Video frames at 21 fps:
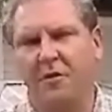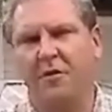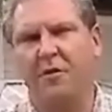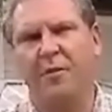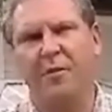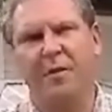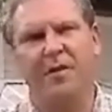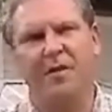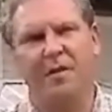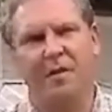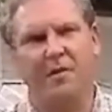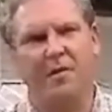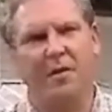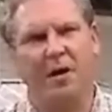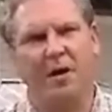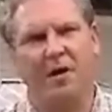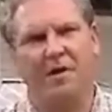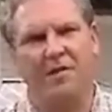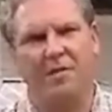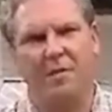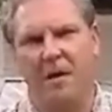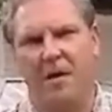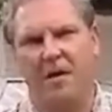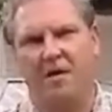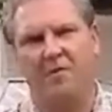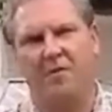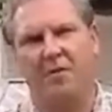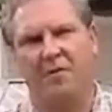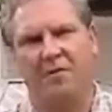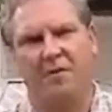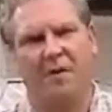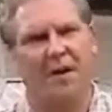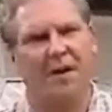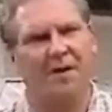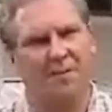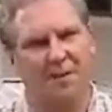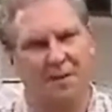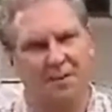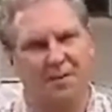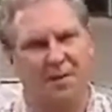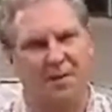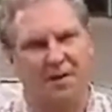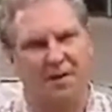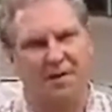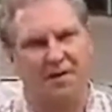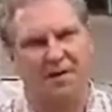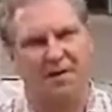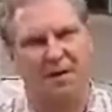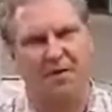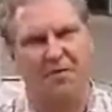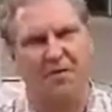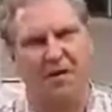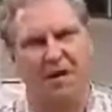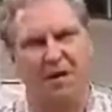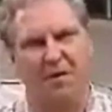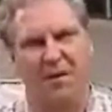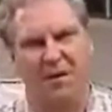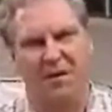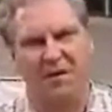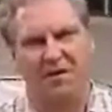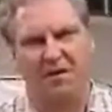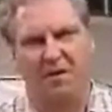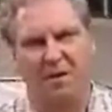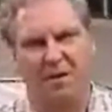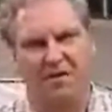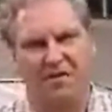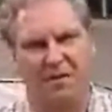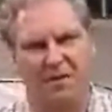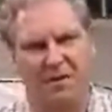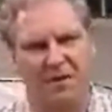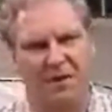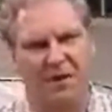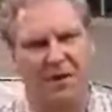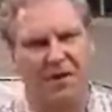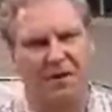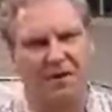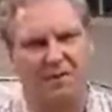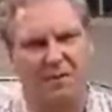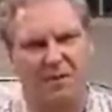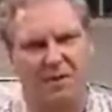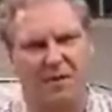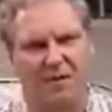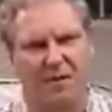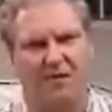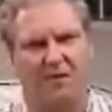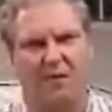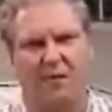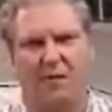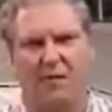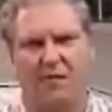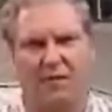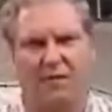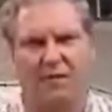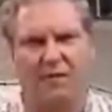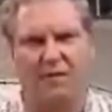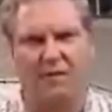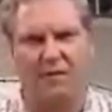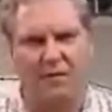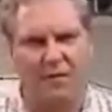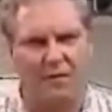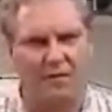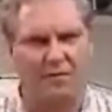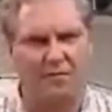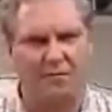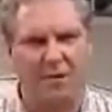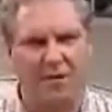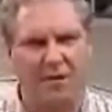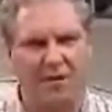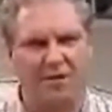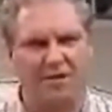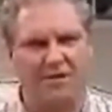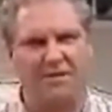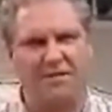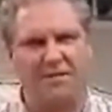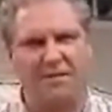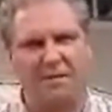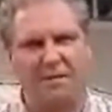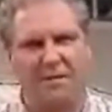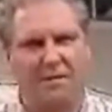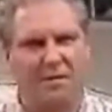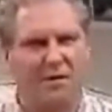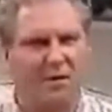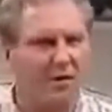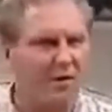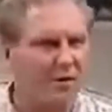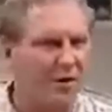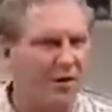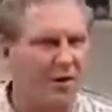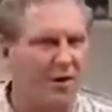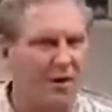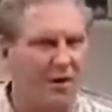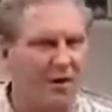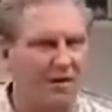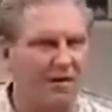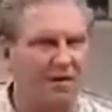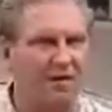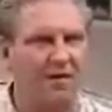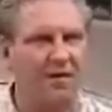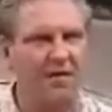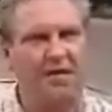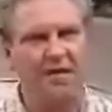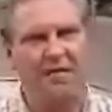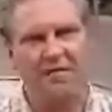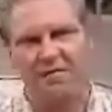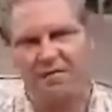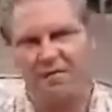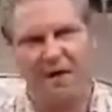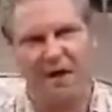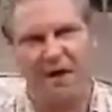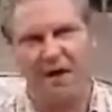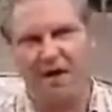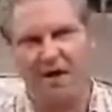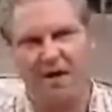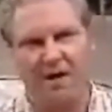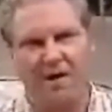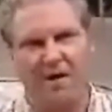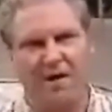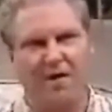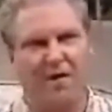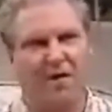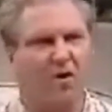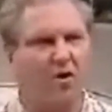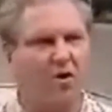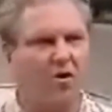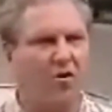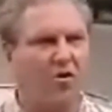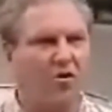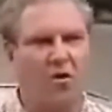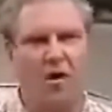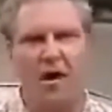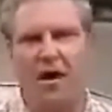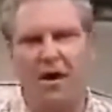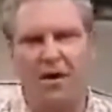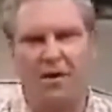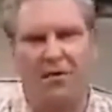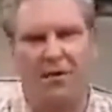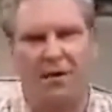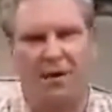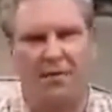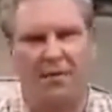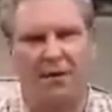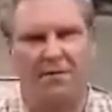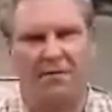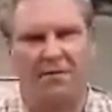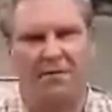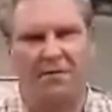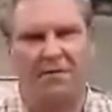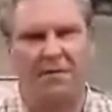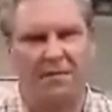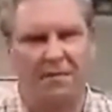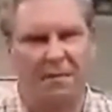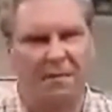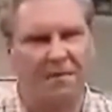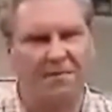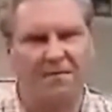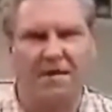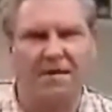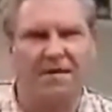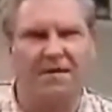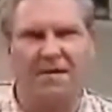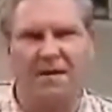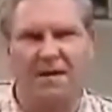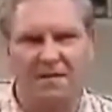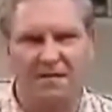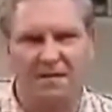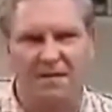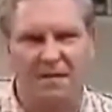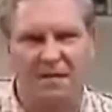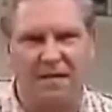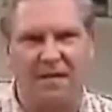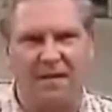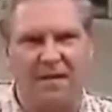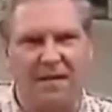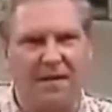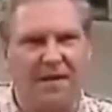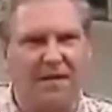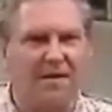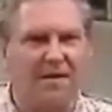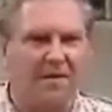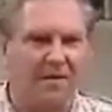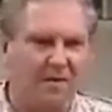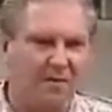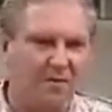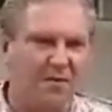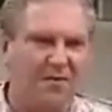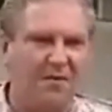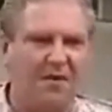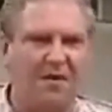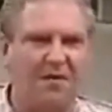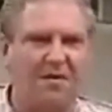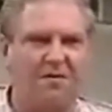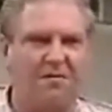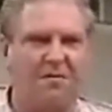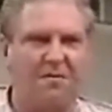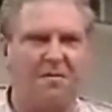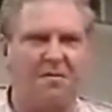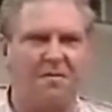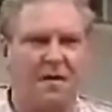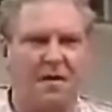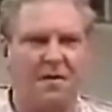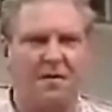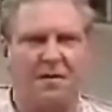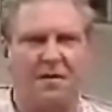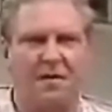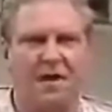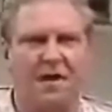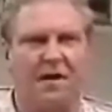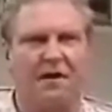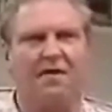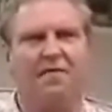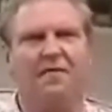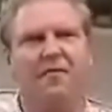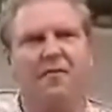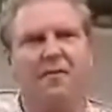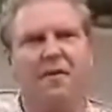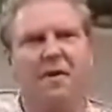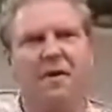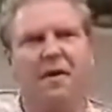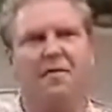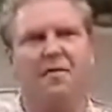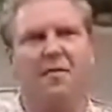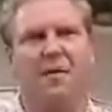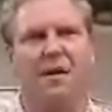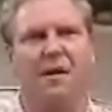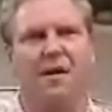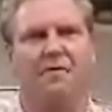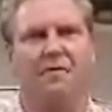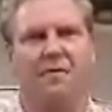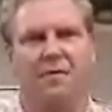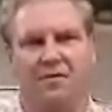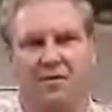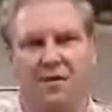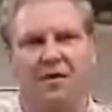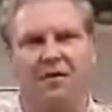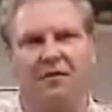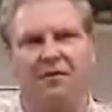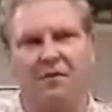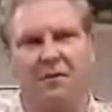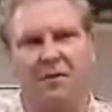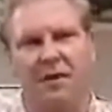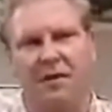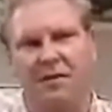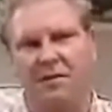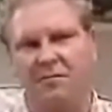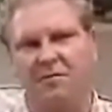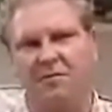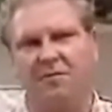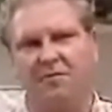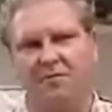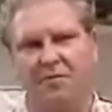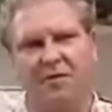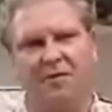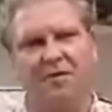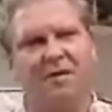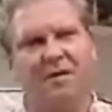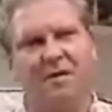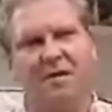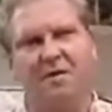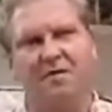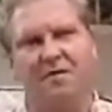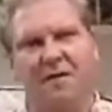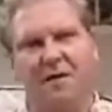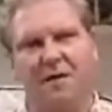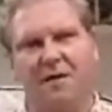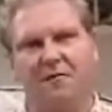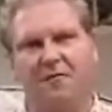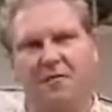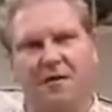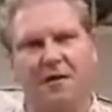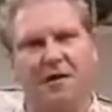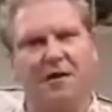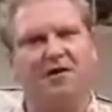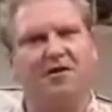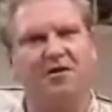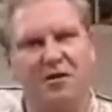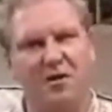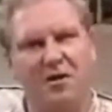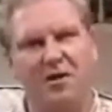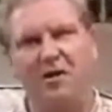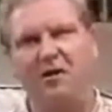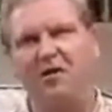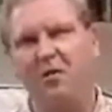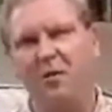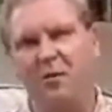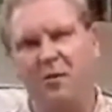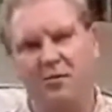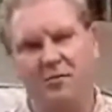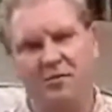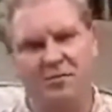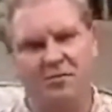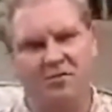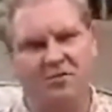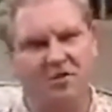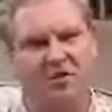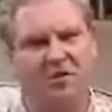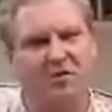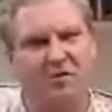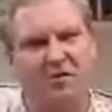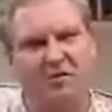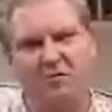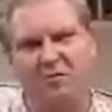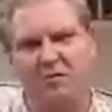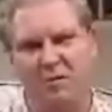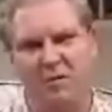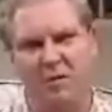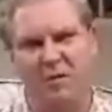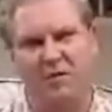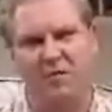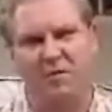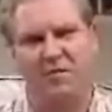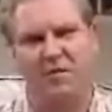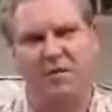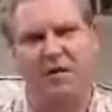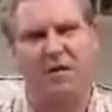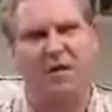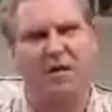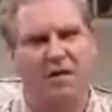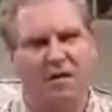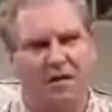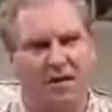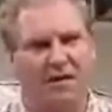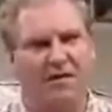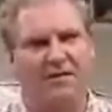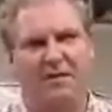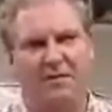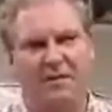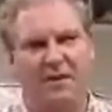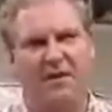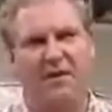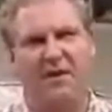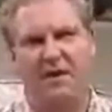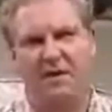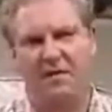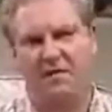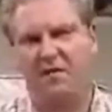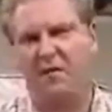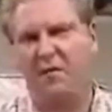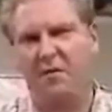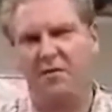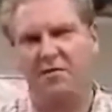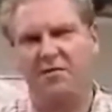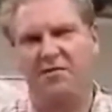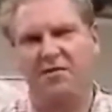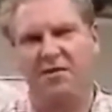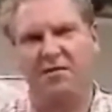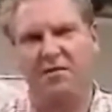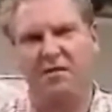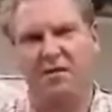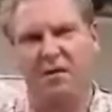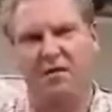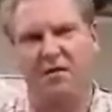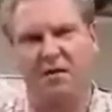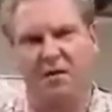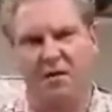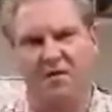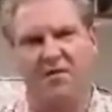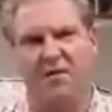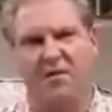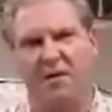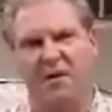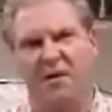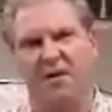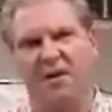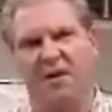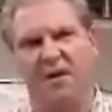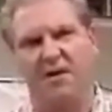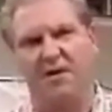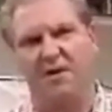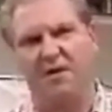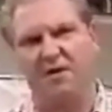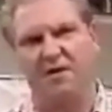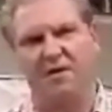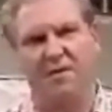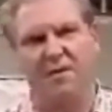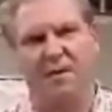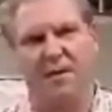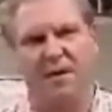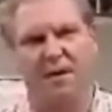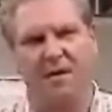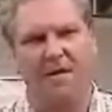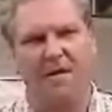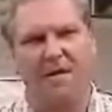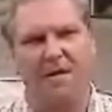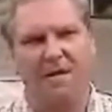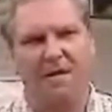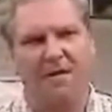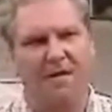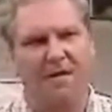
Durability-wise, a metal roof can't be beat. I recommend it to all of our clients because whether it's earthquakes, hurricanes, fire, or hail damage, they're fantastic. This particular roof has a Class 4 hail rating, which also amounts to a pretty significant reduction in our homeowners' insurance premiums. That's something a lot of homeowners don't know and are very glad to learn about.